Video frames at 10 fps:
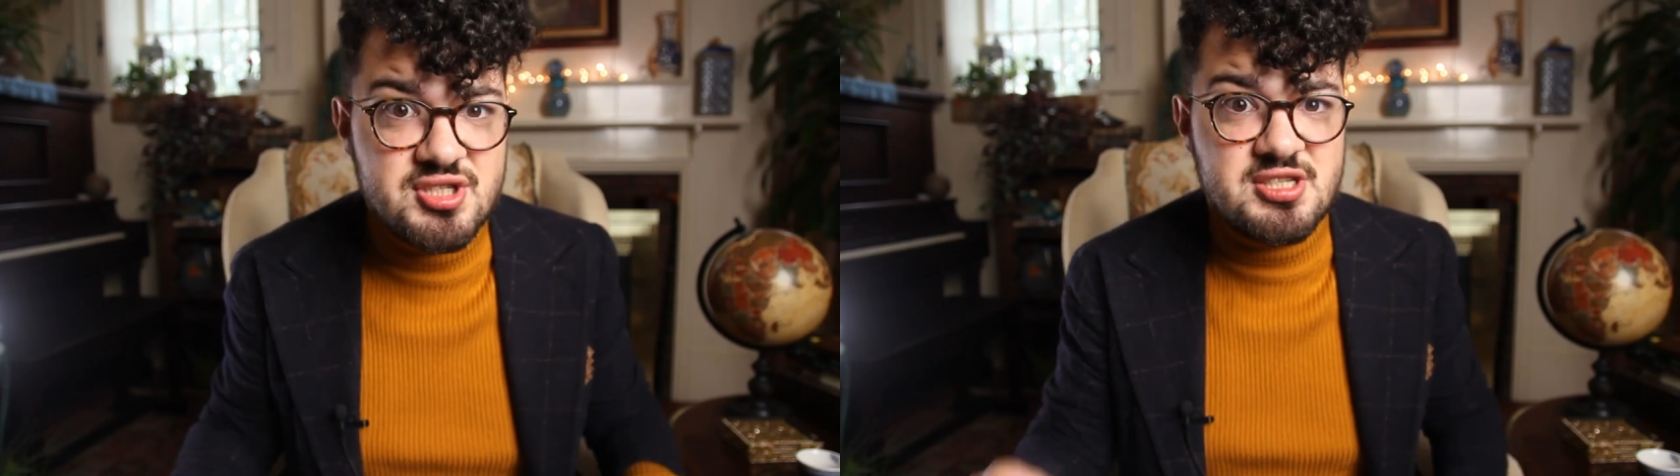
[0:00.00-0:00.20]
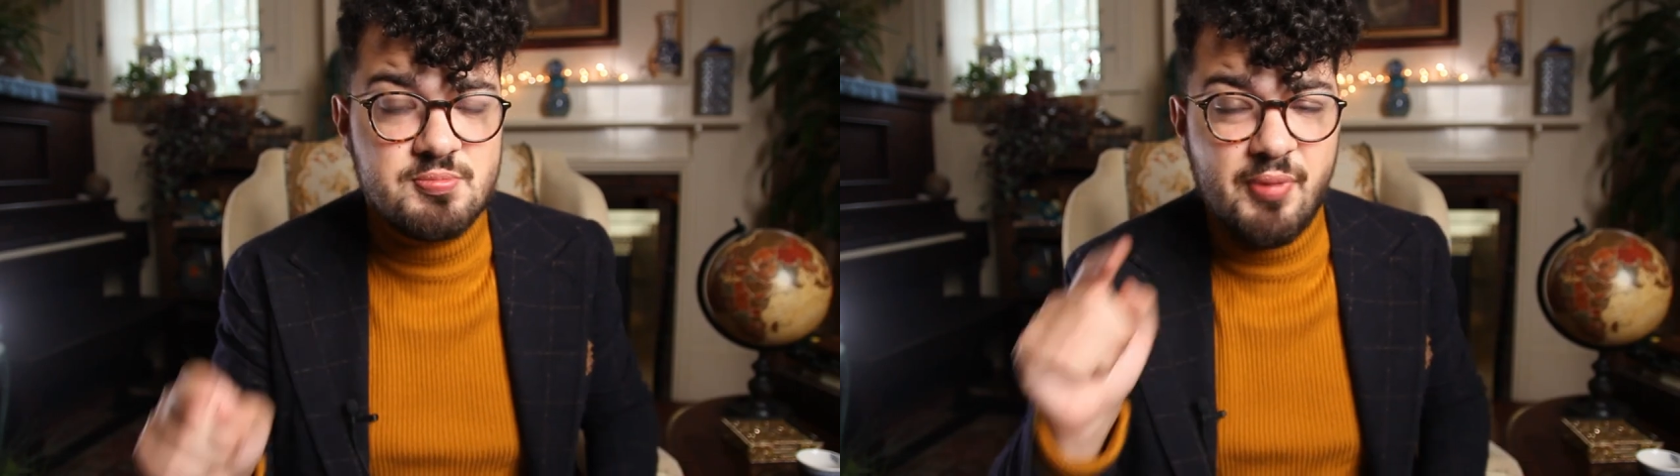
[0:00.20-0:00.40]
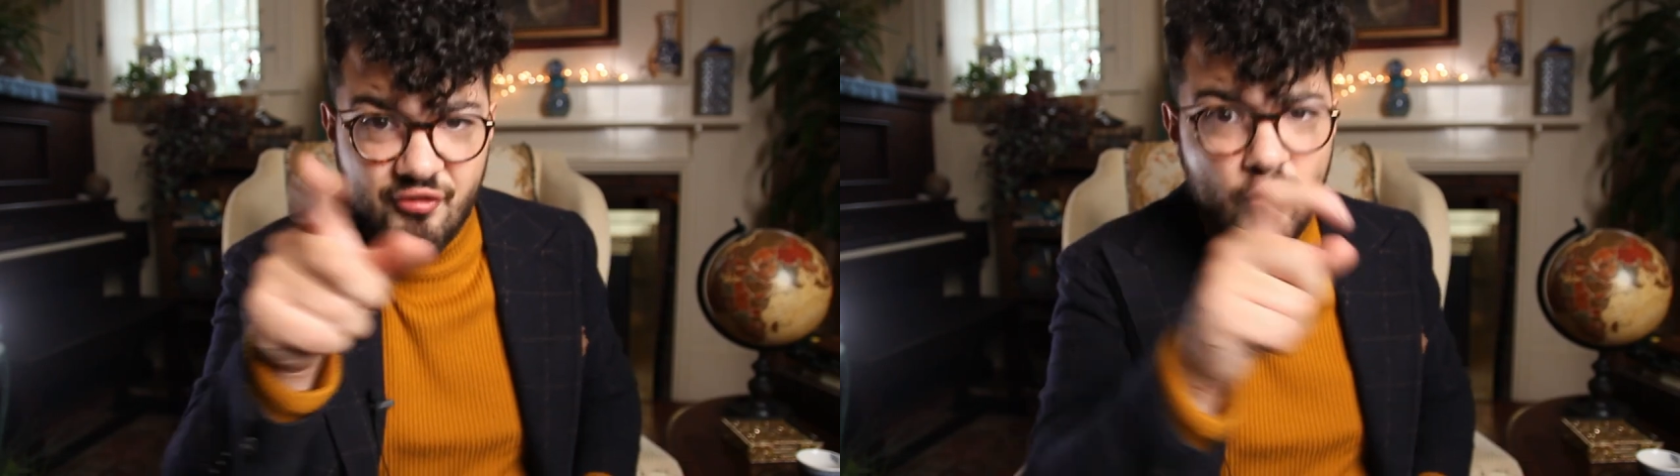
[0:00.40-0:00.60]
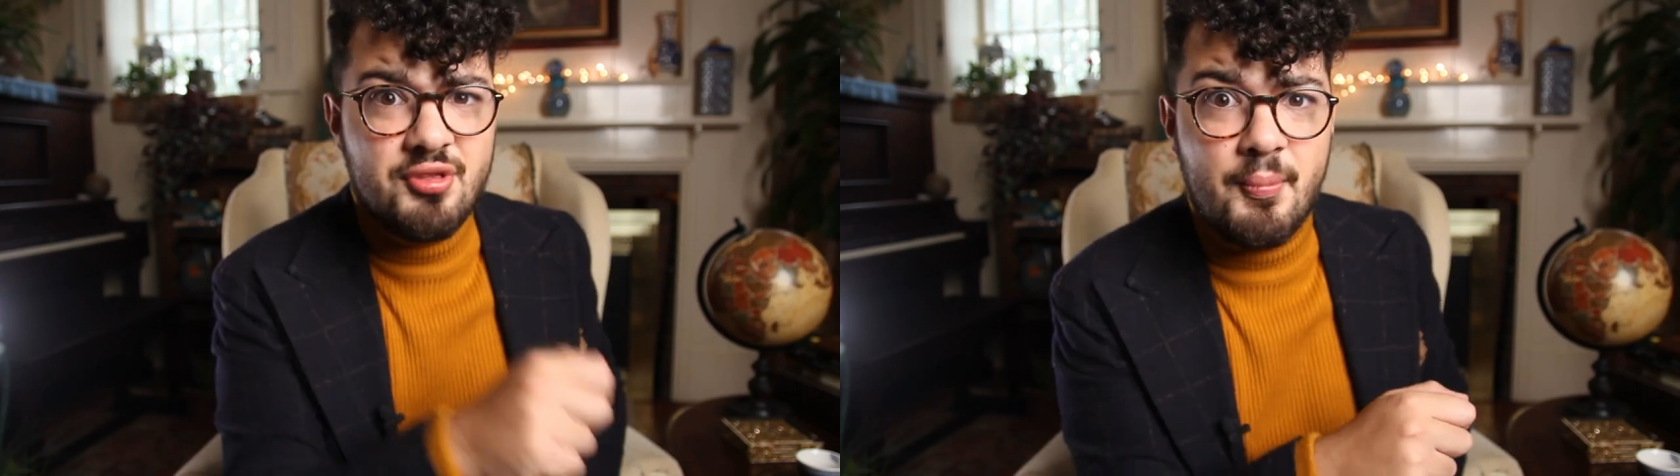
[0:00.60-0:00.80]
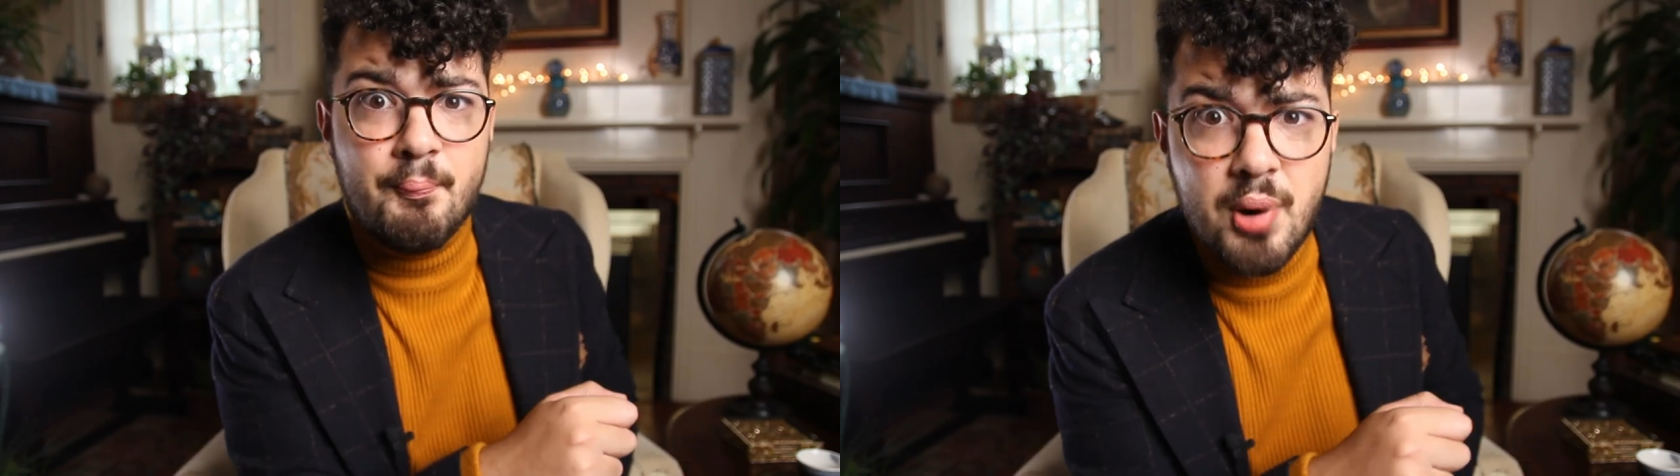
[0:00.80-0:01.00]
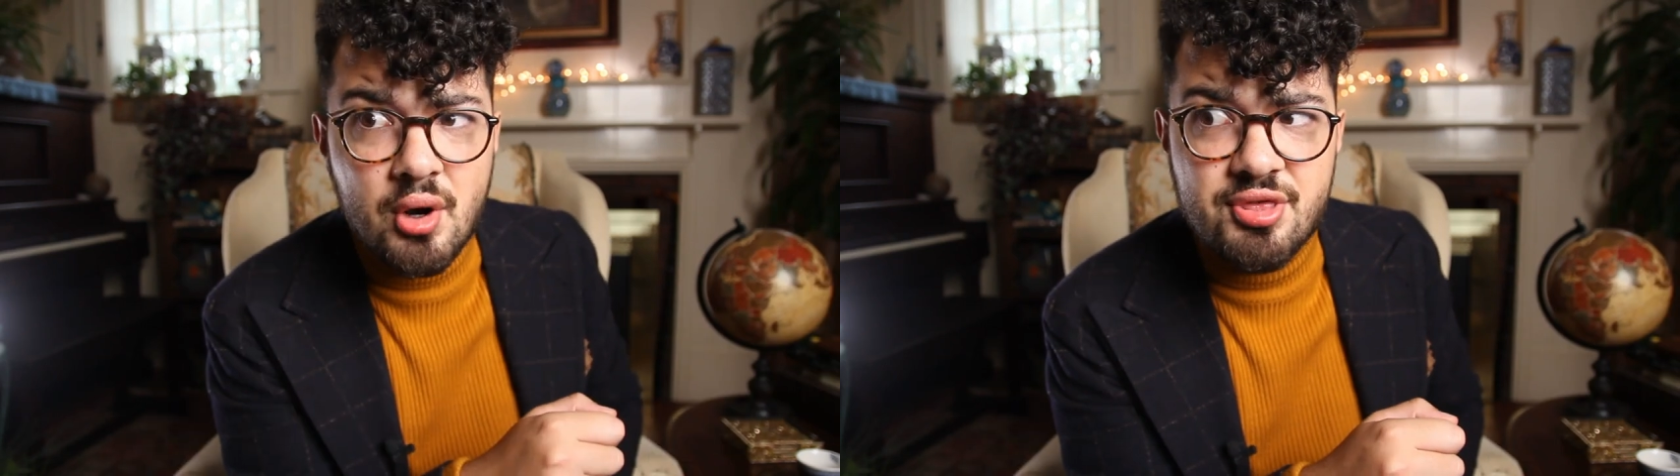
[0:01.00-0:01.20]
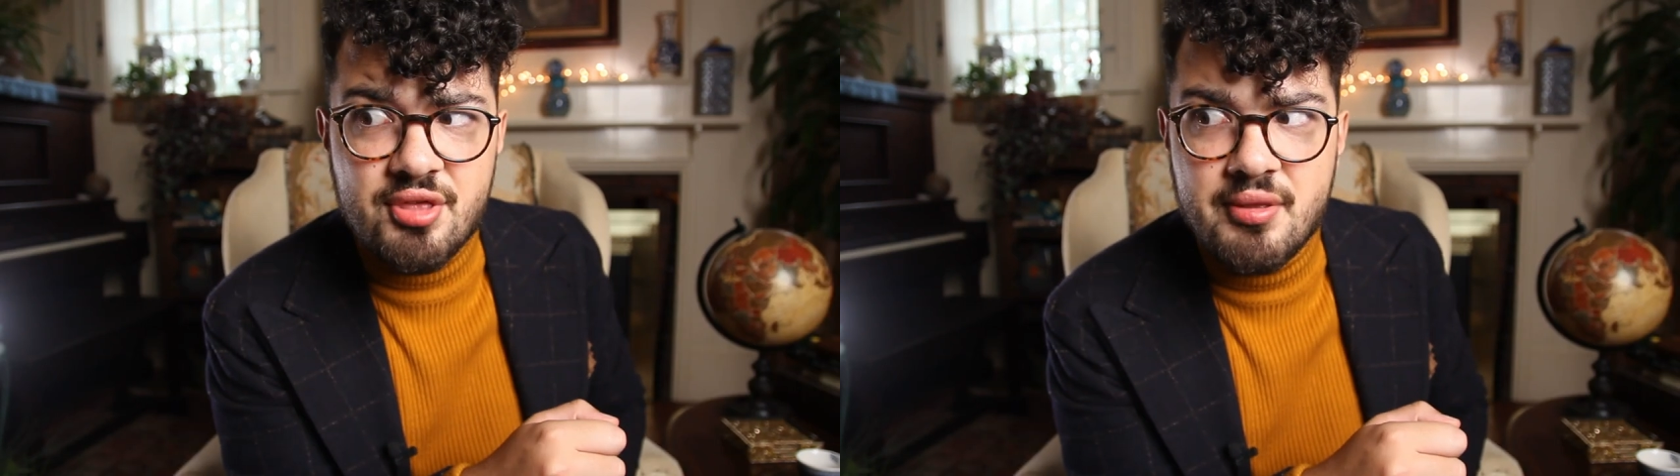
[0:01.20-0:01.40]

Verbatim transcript: since before the birth